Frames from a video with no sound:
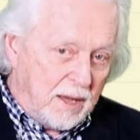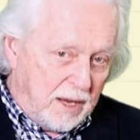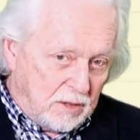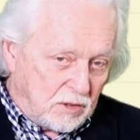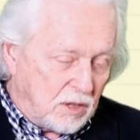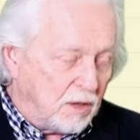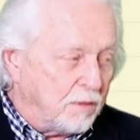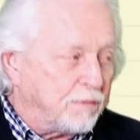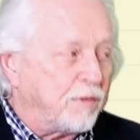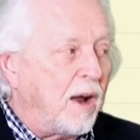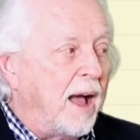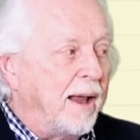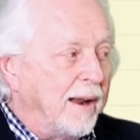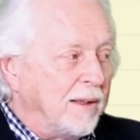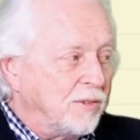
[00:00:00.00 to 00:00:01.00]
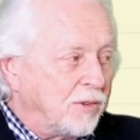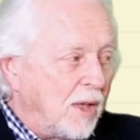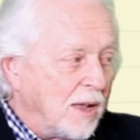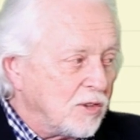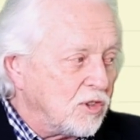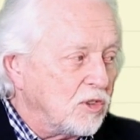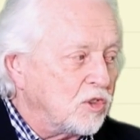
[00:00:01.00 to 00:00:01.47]
into the Friday
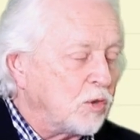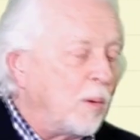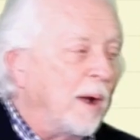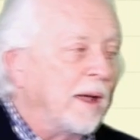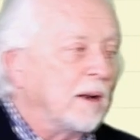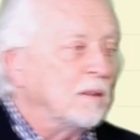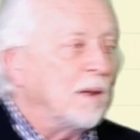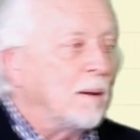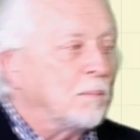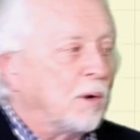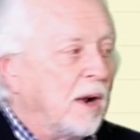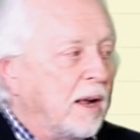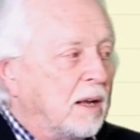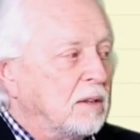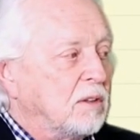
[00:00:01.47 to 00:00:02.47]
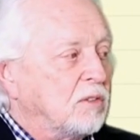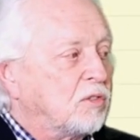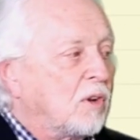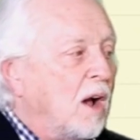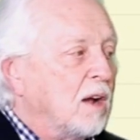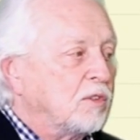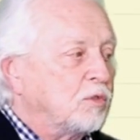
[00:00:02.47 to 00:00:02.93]
session, so I had a number I could
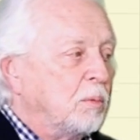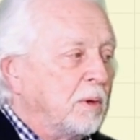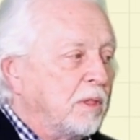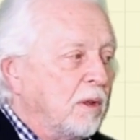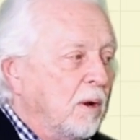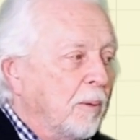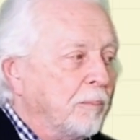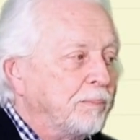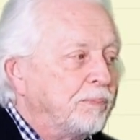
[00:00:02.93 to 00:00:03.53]
discuss with you.